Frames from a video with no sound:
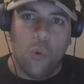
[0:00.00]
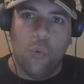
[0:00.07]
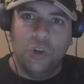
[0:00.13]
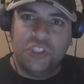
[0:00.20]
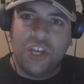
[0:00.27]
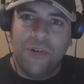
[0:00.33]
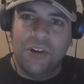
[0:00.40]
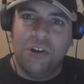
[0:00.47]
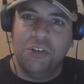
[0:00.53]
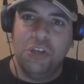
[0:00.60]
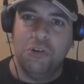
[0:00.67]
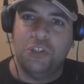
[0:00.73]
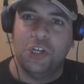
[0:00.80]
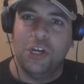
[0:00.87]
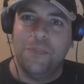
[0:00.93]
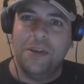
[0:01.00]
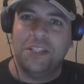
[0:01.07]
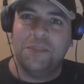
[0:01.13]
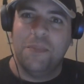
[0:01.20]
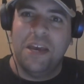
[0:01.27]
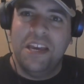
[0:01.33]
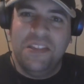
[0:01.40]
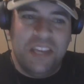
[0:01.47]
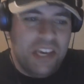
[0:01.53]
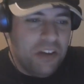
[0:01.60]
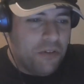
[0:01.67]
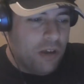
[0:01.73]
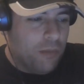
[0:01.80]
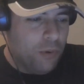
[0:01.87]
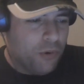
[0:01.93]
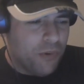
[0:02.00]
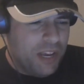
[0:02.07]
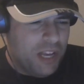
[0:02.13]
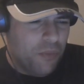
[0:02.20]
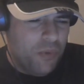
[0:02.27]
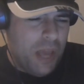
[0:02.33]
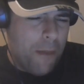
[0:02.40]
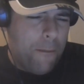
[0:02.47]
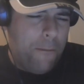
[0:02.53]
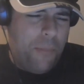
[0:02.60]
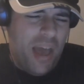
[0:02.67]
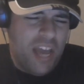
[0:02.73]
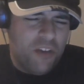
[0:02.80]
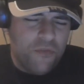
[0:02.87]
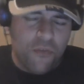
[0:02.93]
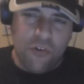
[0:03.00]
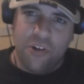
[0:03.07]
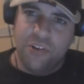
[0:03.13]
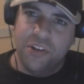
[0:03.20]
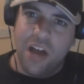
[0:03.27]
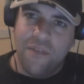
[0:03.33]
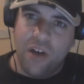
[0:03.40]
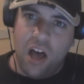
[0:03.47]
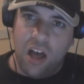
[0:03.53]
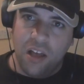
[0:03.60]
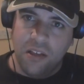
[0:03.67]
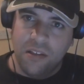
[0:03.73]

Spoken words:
What's going on YouTube? It's me, The Incredible Greek, and we are back for another